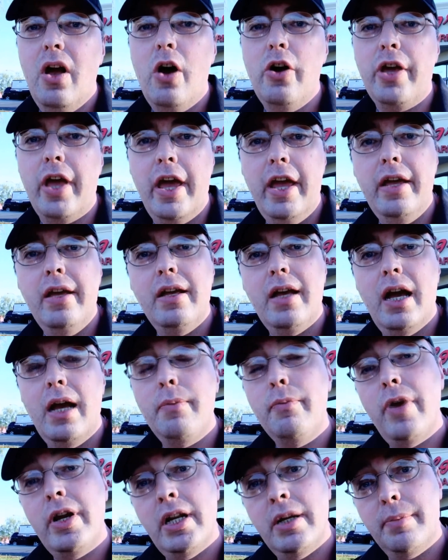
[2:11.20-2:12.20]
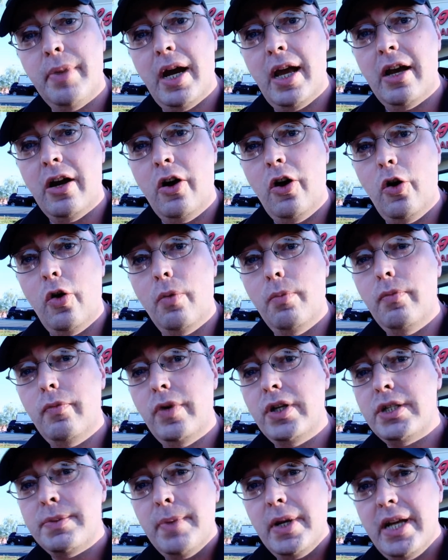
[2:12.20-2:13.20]
Okay, I'm ready to buy a home.
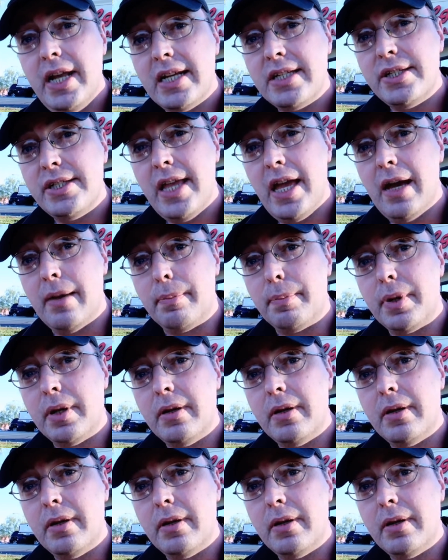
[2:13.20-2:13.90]
What's my next step?